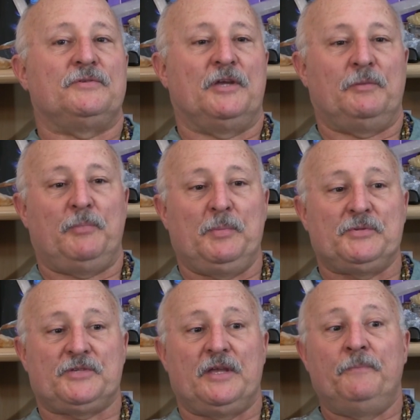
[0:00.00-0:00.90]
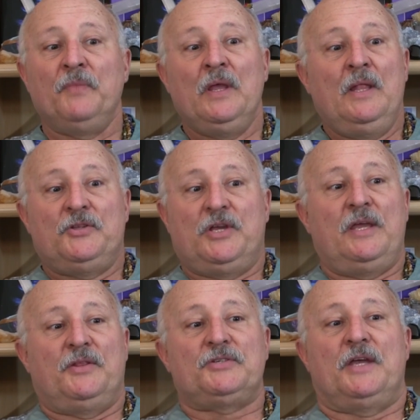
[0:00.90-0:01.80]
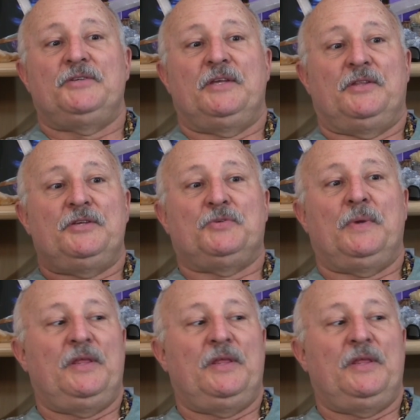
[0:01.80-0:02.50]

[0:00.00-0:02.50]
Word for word: It's like people say, Jay, this guy said this.